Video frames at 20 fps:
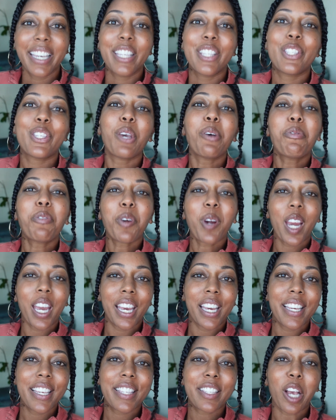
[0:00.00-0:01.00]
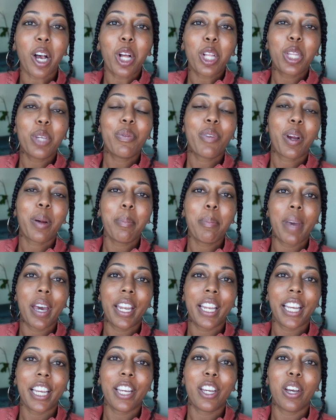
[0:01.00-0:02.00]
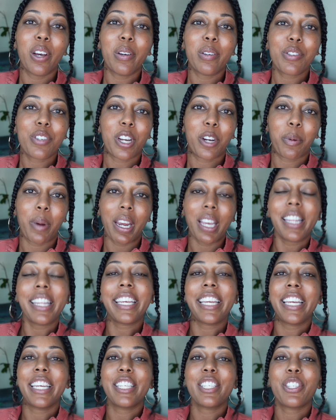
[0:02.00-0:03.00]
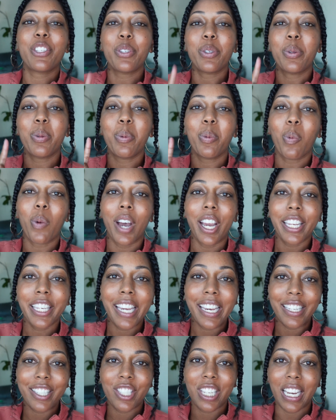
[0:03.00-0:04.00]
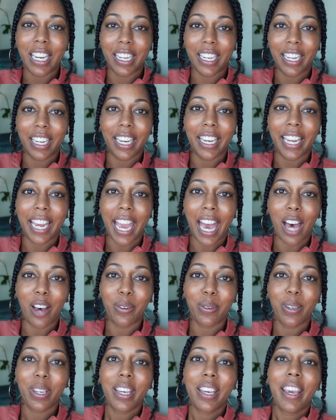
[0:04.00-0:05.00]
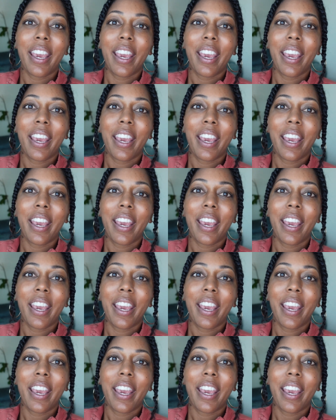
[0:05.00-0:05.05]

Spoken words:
So for us, all of our money goes directly into one checking account.